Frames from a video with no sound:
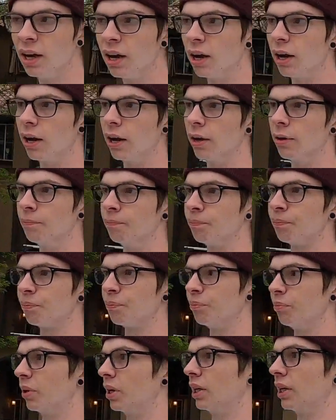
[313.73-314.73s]

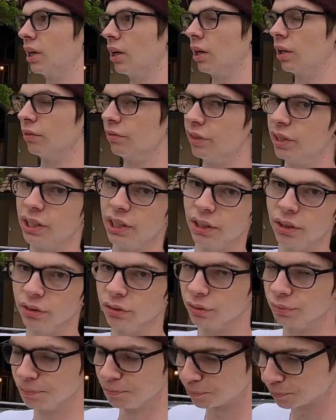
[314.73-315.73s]
But on
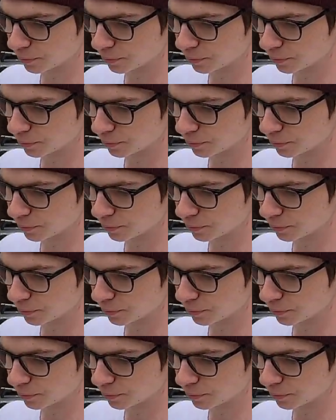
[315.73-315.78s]
videos,